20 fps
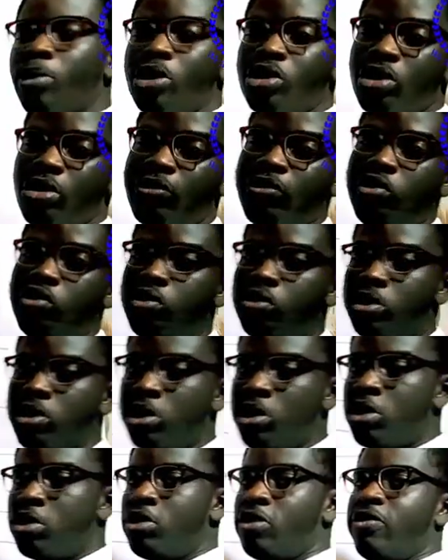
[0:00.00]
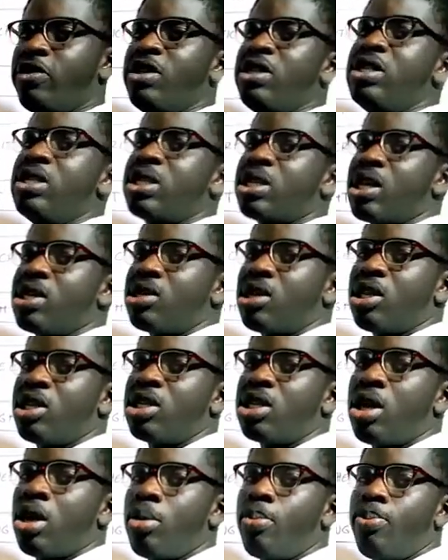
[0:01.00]
Point of view. For discuss that.
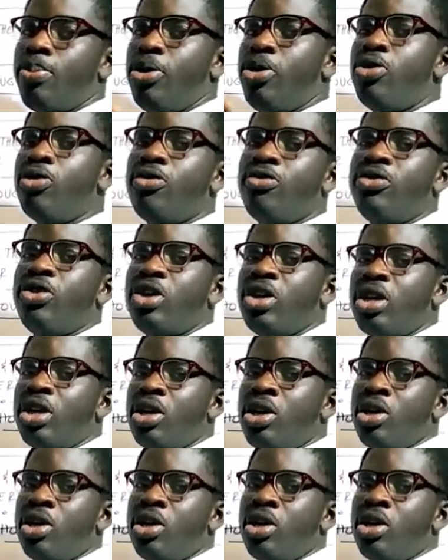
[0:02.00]
POV.